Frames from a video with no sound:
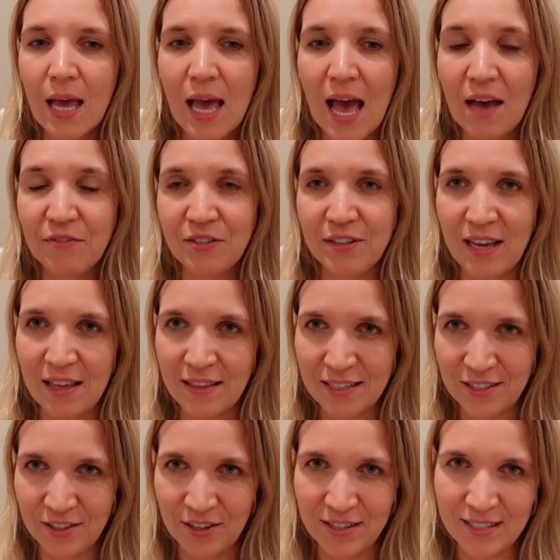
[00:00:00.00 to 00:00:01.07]
After that they
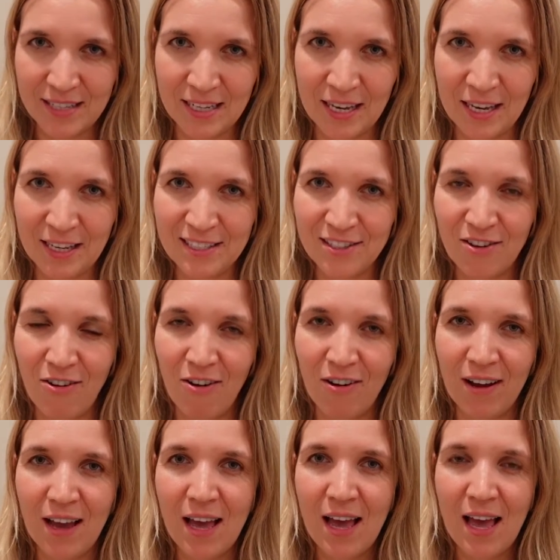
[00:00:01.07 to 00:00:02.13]
started singing a
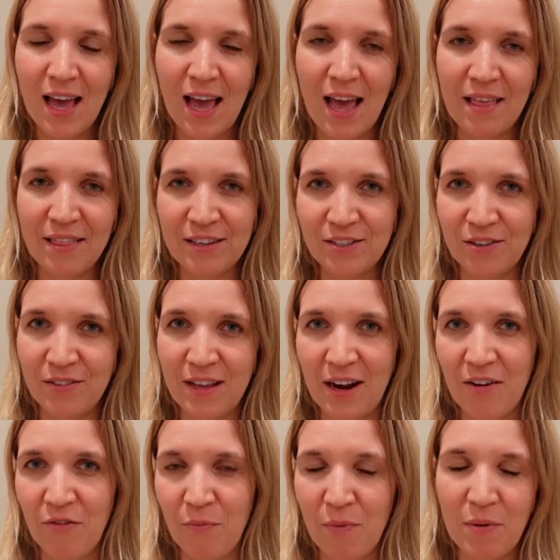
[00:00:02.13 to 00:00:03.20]
song, and the song that I
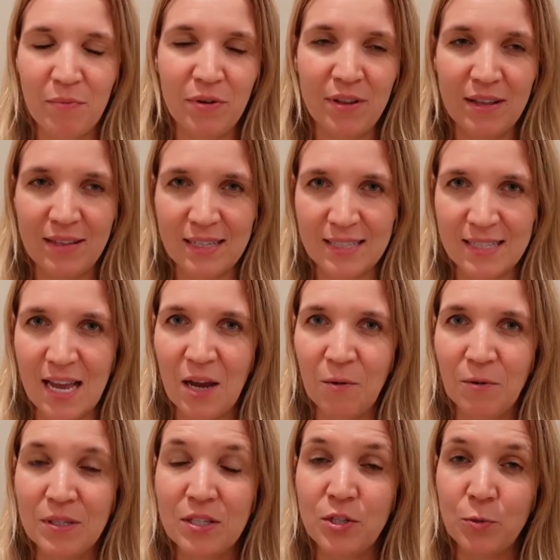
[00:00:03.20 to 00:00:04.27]
remember that they sang
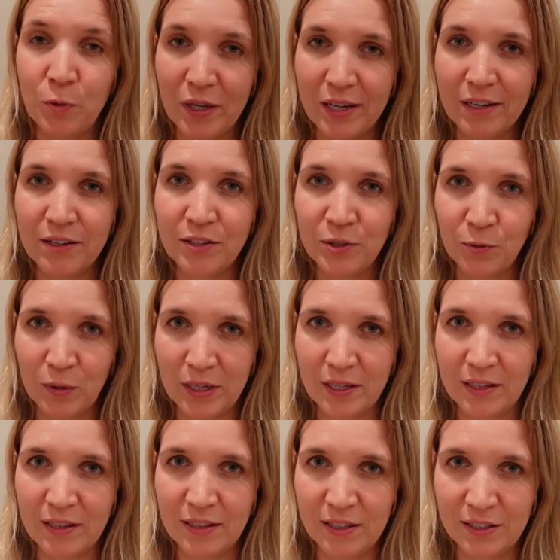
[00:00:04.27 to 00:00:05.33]
was "Twinkle,
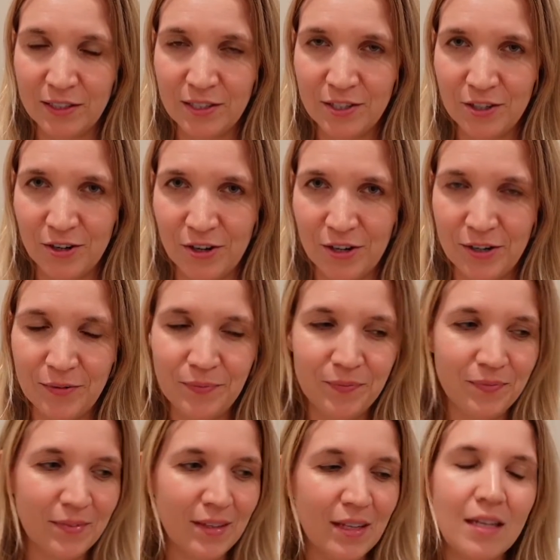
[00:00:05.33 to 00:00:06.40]
Twinkle, Little Star."
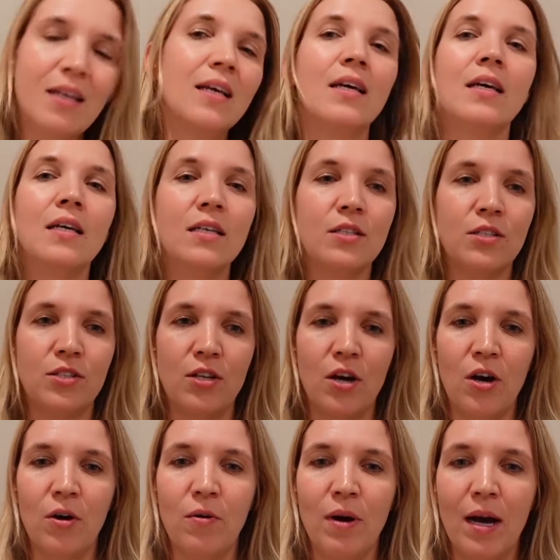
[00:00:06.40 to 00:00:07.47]
So
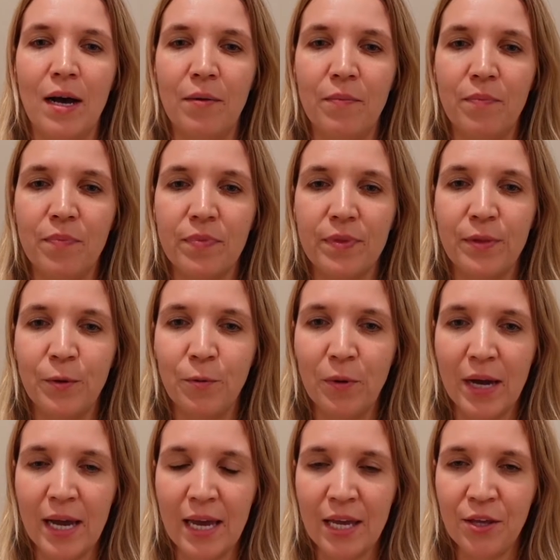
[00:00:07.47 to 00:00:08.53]
the
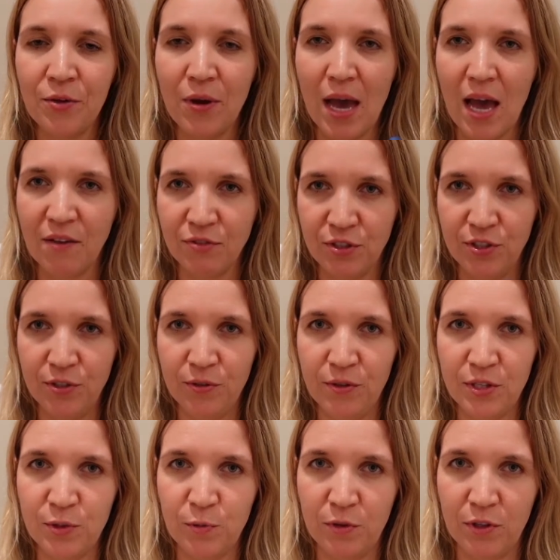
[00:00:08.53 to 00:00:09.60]
way you have to do
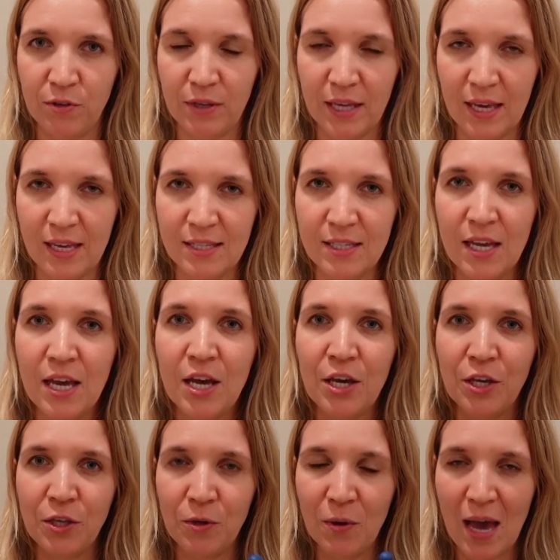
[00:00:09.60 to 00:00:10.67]
this with your kids,
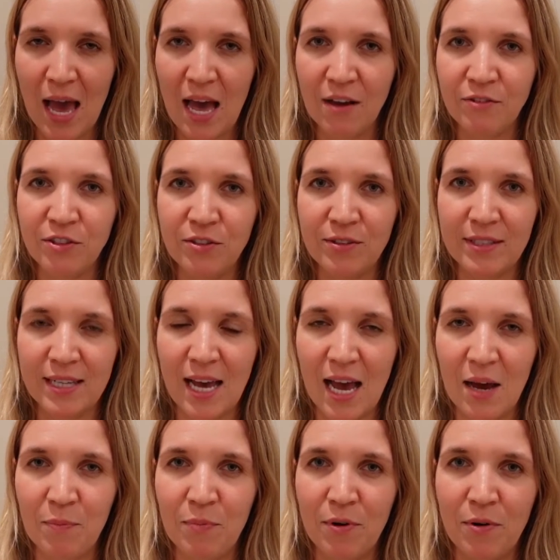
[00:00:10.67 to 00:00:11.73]
you have to
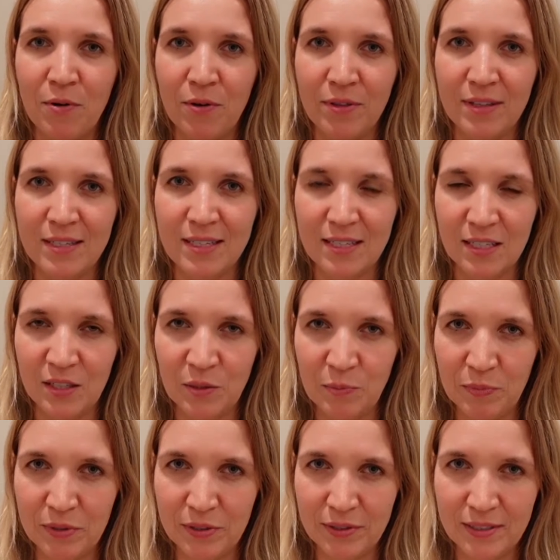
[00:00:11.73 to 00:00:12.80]
tap on the
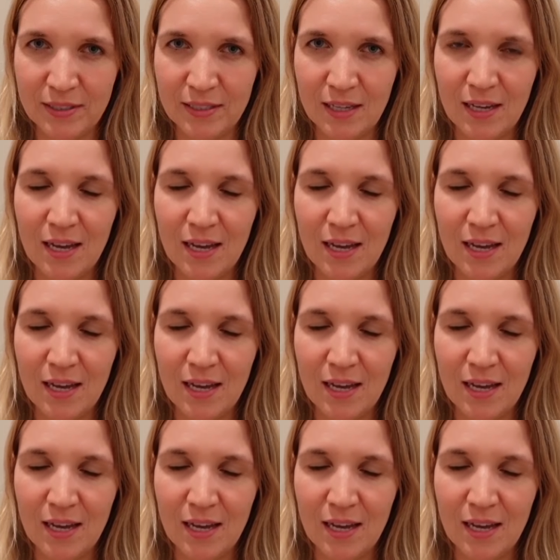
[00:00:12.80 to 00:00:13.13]
syllables.